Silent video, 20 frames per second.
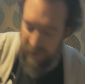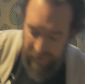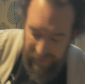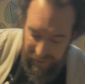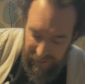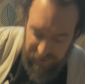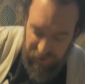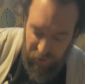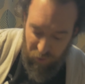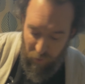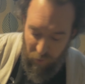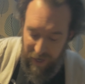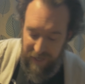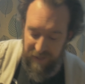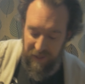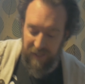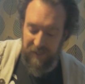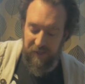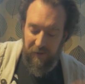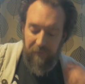That's great.
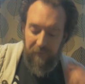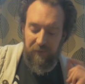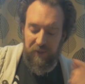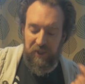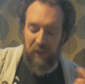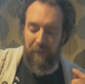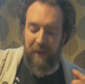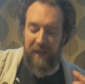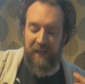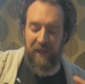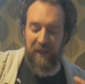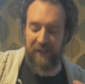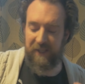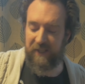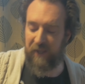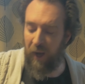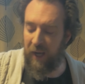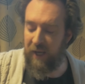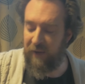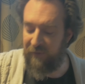To me, that's
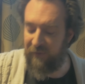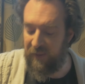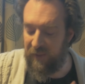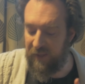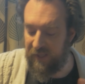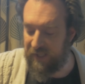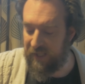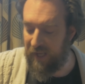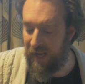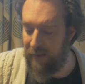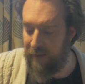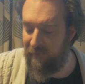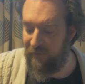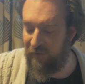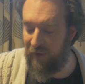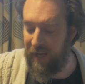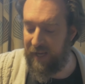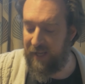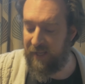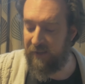kind of in the same
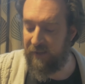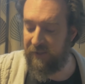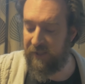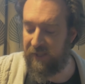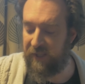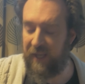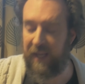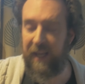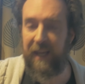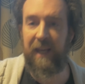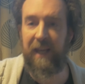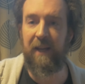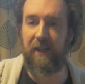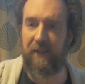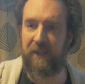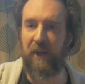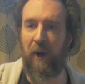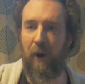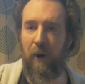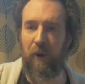vein as the
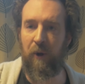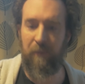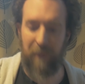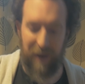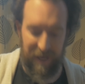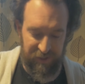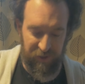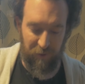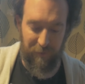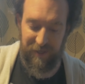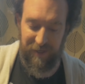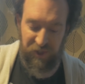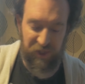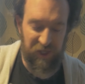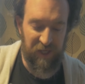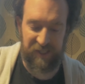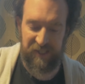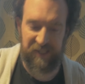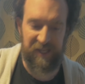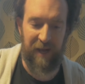Dark Matter. It
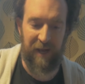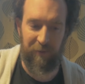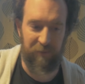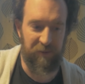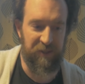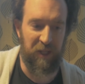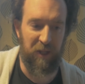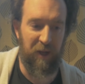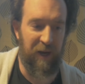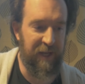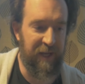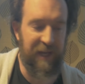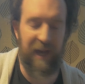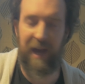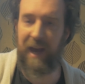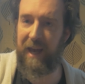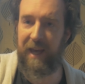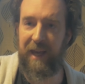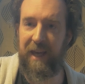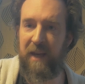just sounds like
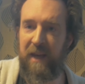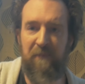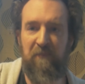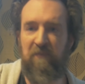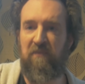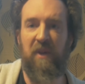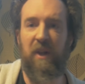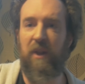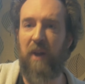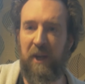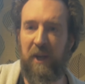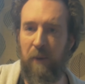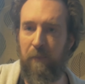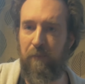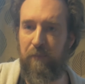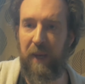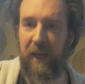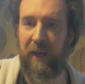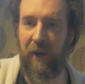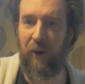a
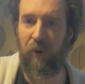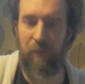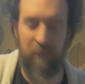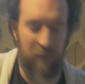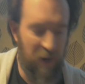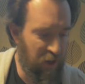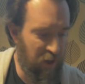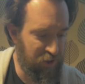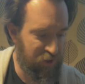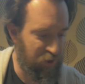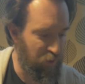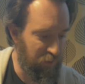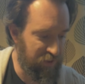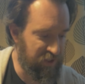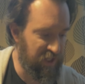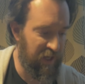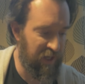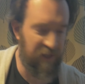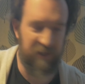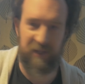big old Marshall
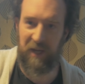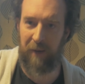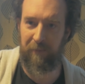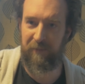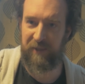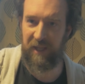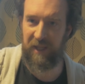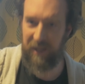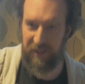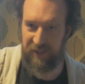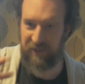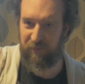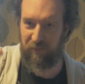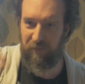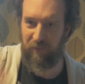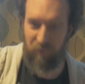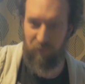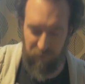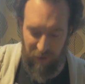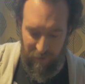turned up till it's
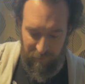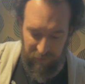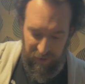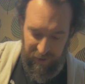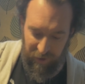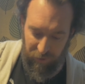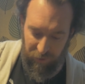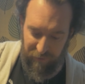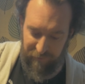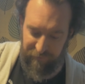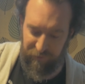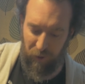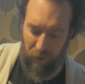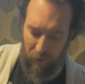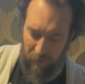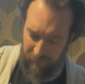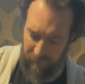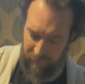rumbling on the floor.